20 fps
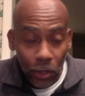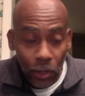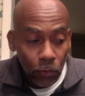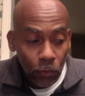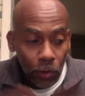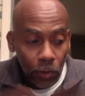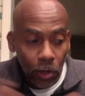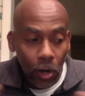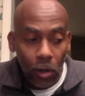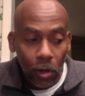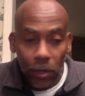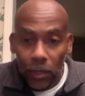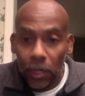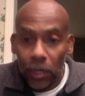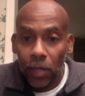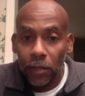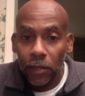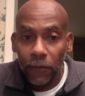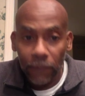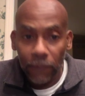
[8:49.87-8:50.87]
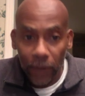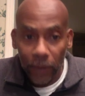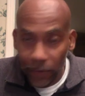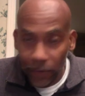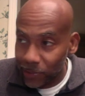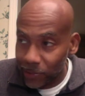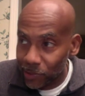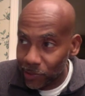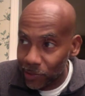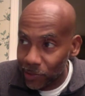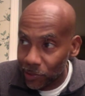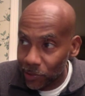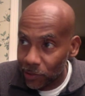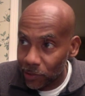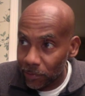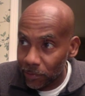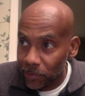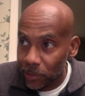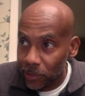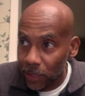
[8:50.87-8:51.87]
with all the other various
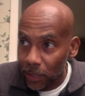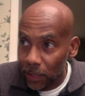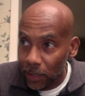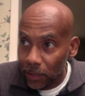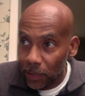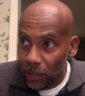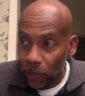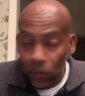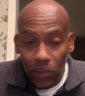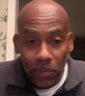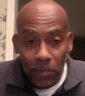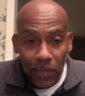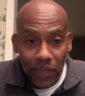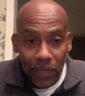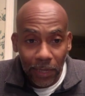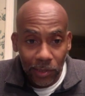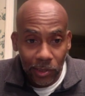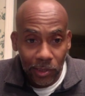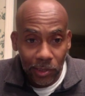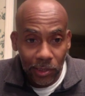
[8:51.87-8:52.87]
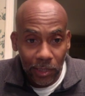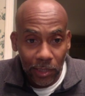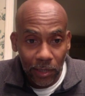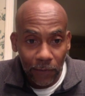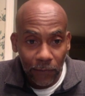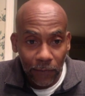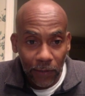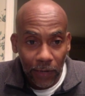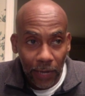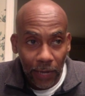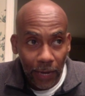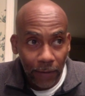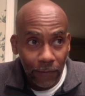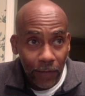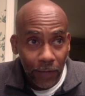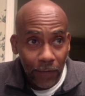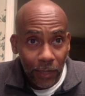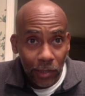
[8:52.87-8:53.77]
systems that would be necessary for life,